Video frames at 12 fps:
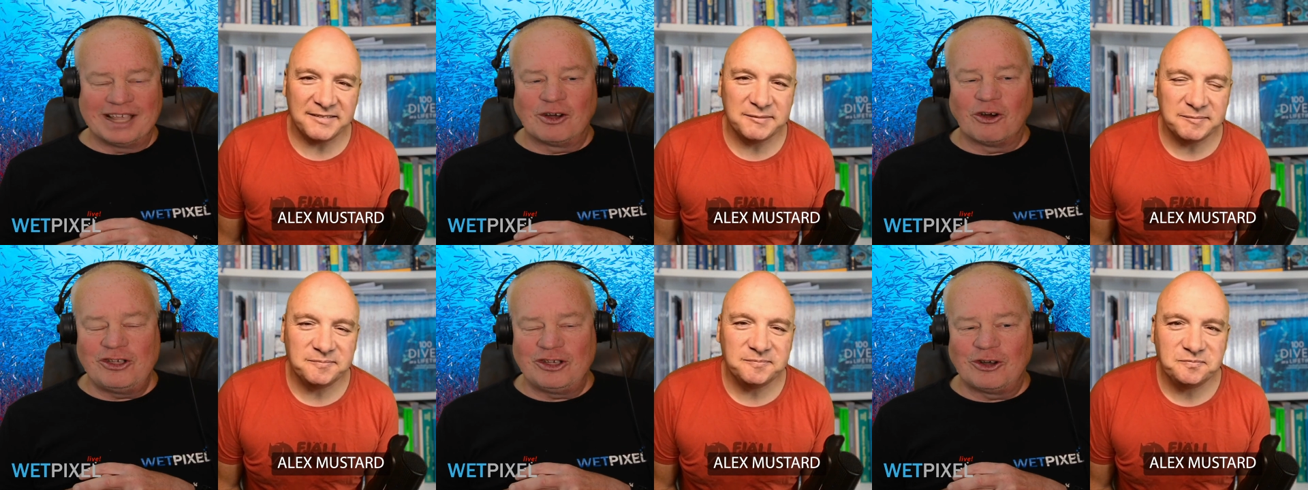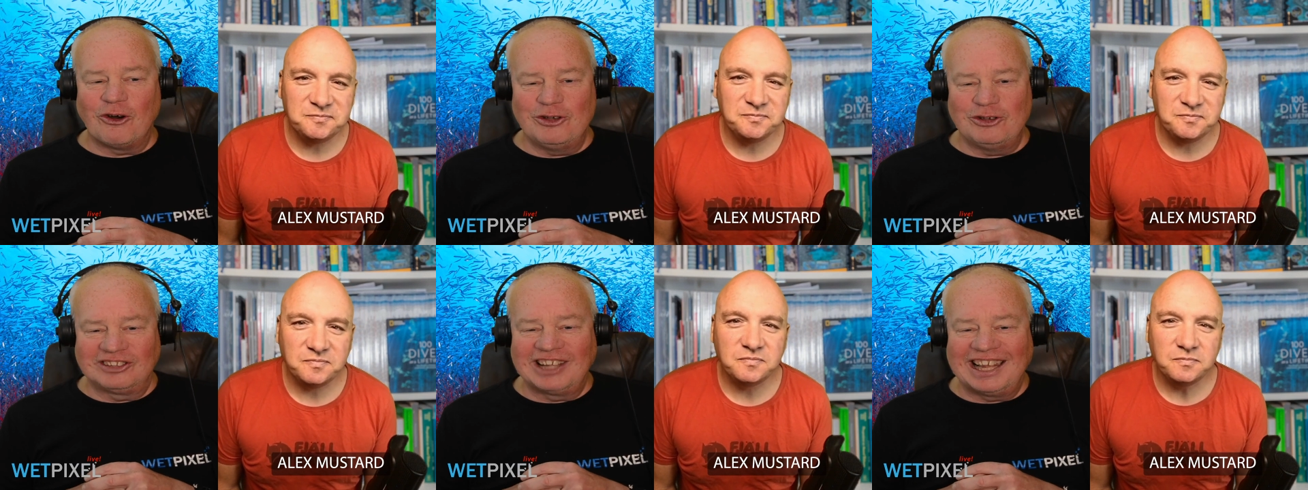Speaker 1: Well, you caught,
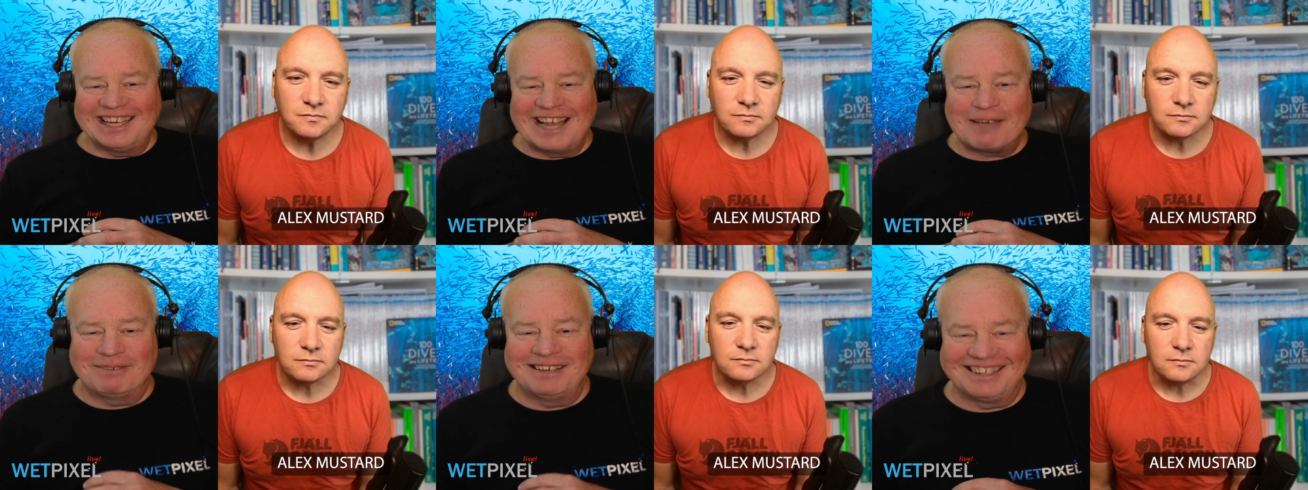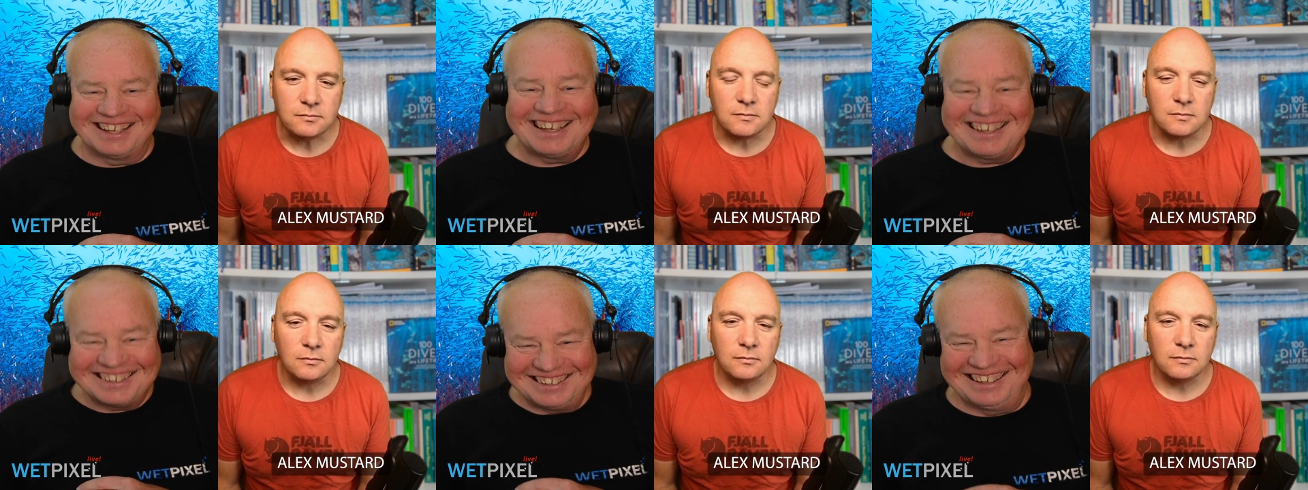caught you slightly
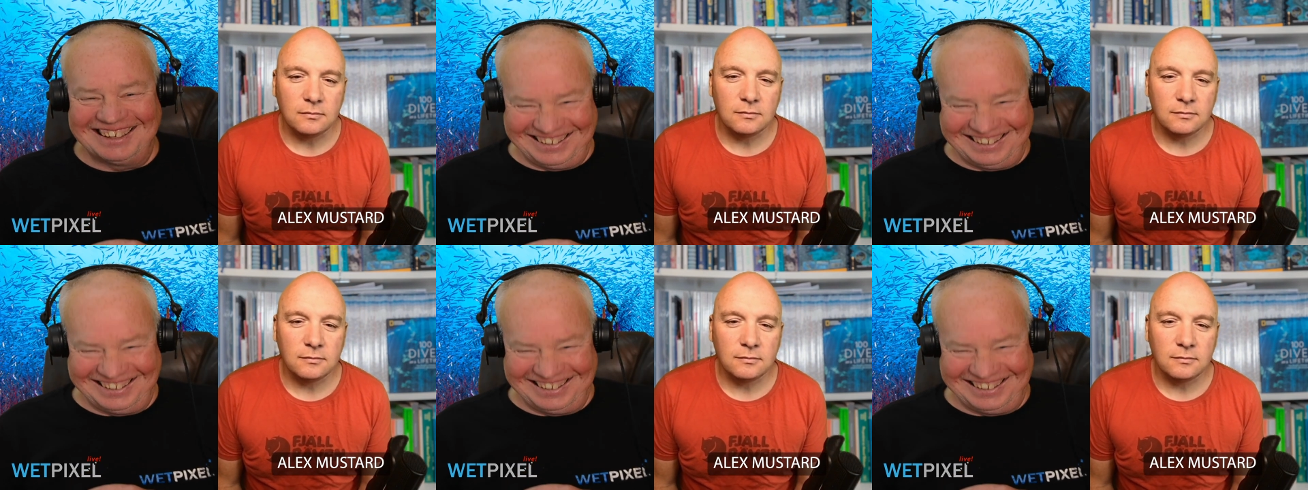napping there.